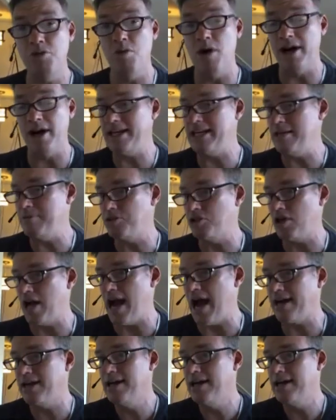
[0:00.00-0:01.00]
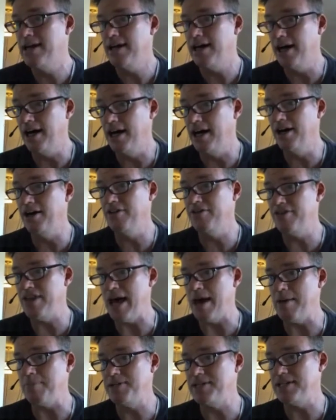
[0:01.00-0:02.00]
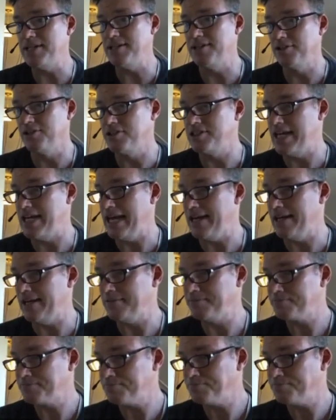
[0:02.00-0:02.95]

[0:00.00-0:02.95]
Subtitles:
want to keep track of that particular data.